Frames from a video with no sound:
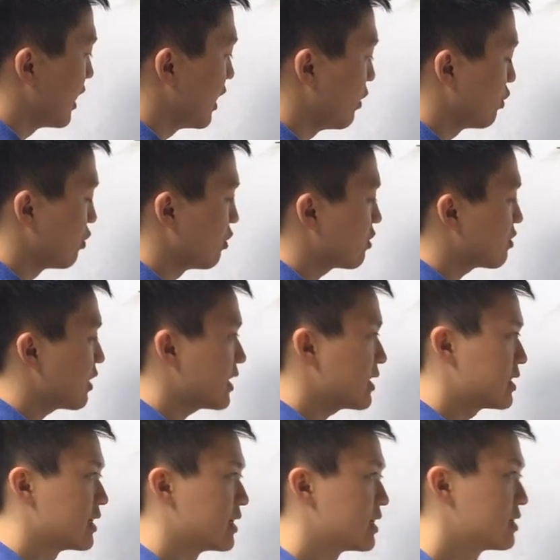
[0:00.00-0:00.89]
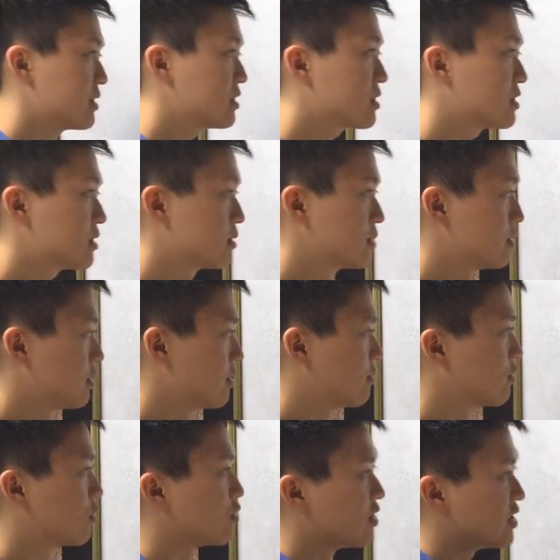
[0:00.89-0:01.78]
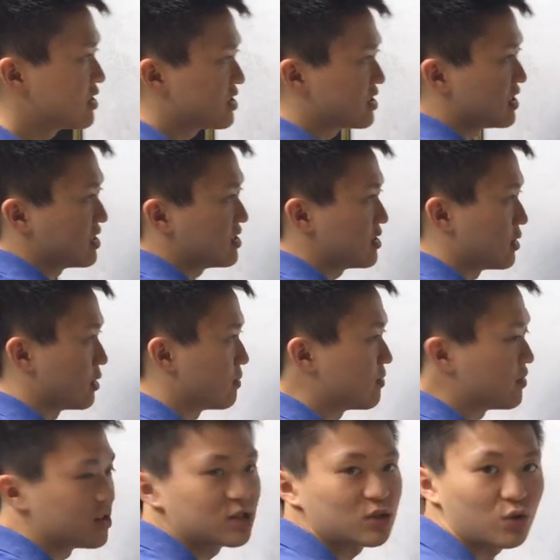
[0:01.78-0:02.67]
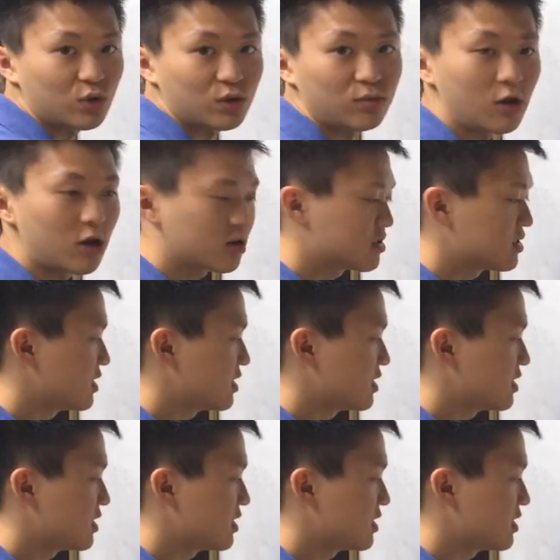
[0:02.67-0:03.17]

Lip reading: it would look like this for this system, this 3-block